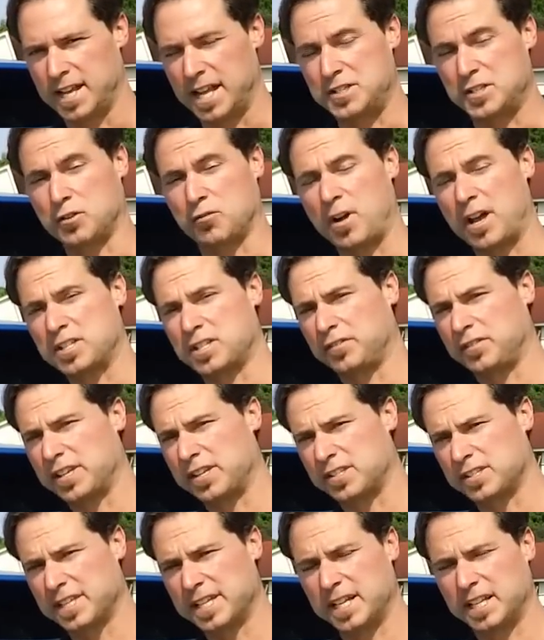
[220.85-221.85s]
Its
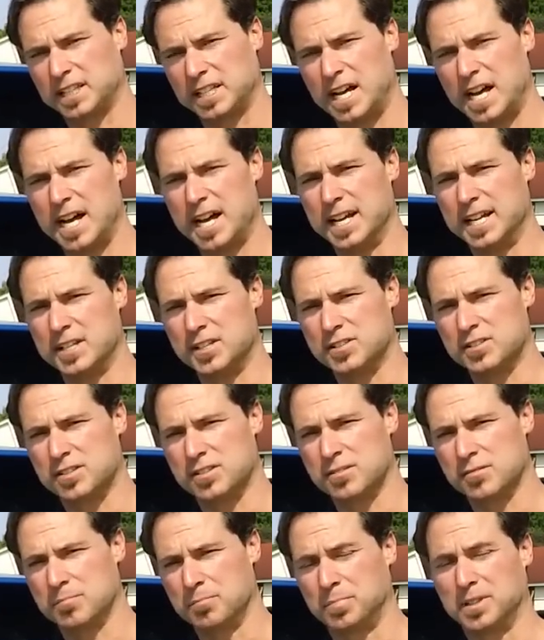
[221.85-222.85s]
aggressively sleek
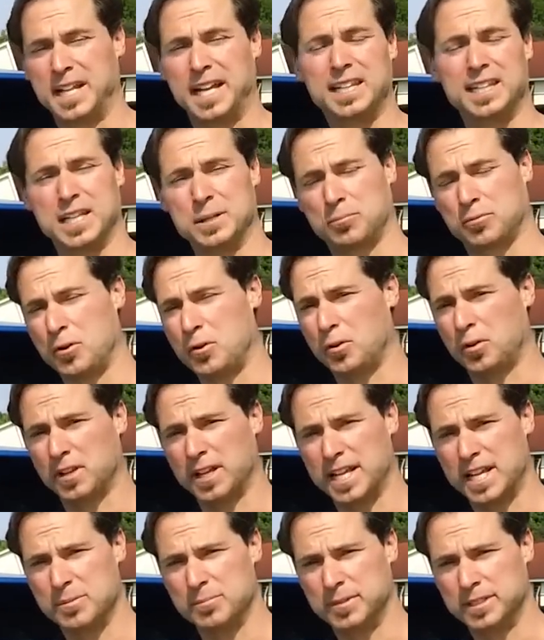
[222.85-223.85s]
lines blatantly
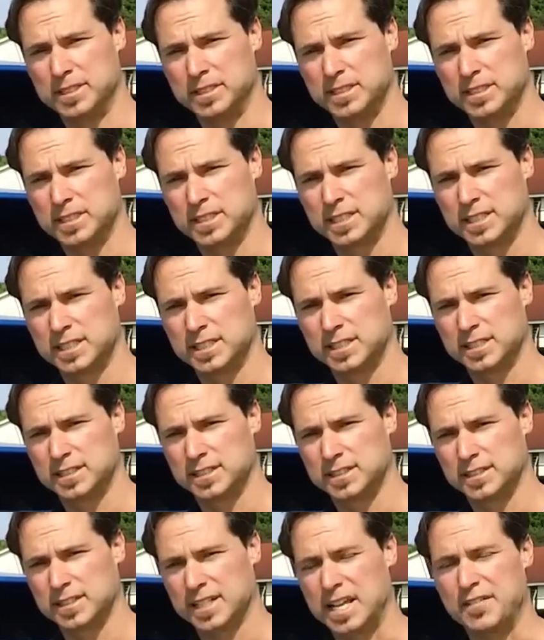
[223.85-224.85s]
proclaim,
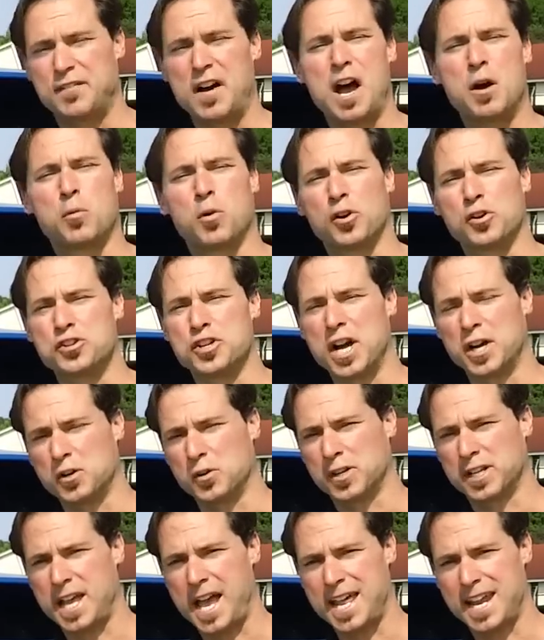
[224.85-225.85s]
if I were a
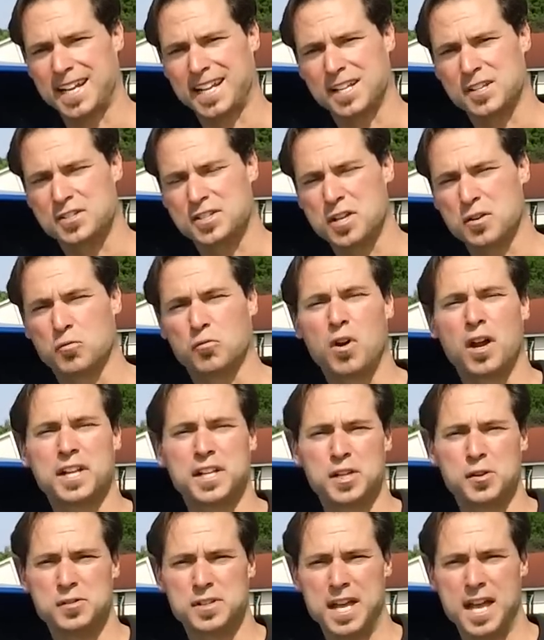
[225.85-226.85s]
jungle cat, I'd consider
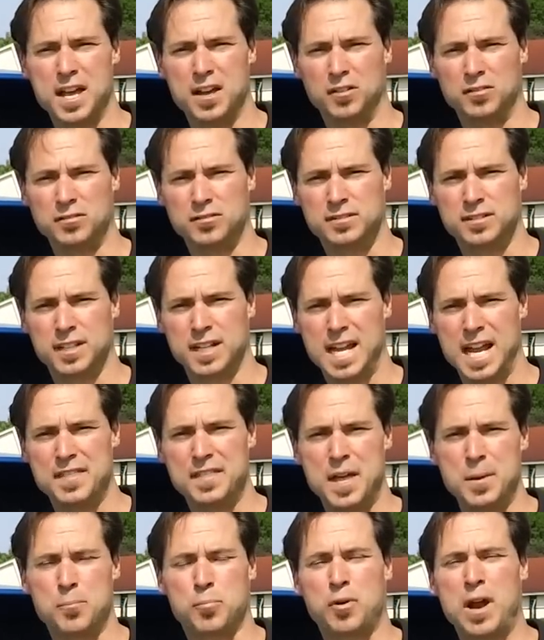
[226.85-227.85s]
running you down.
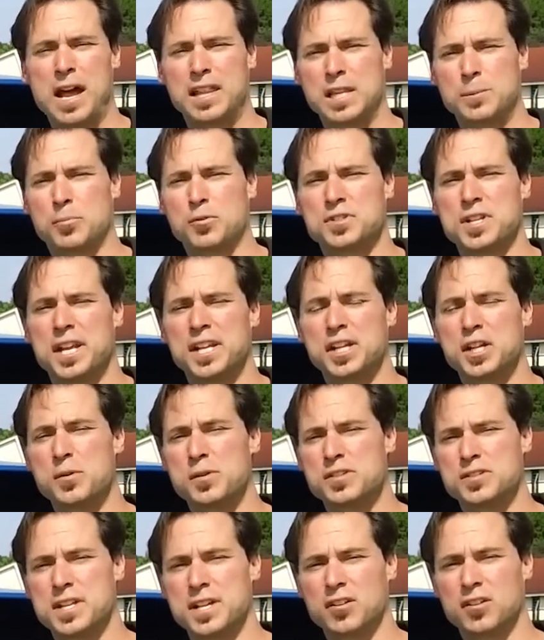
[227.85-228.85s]
Then proudly presenting
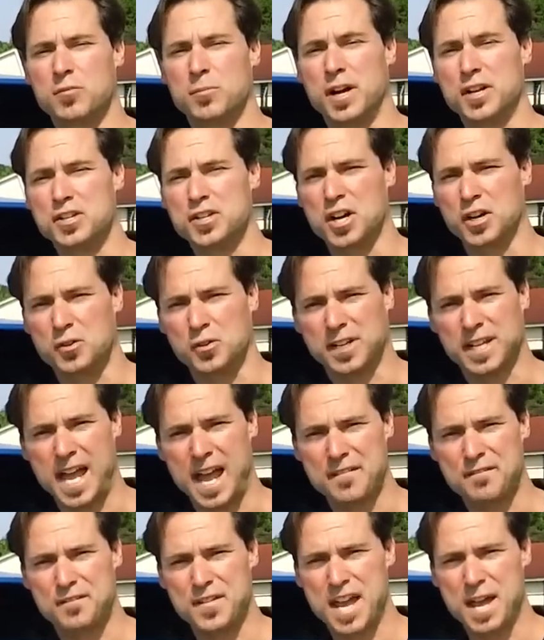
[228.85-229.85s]
you as dinner to my jungle
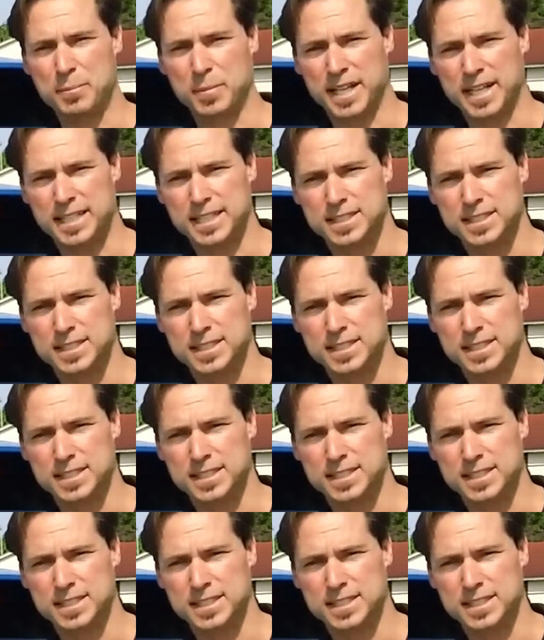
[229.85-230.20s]
cat family.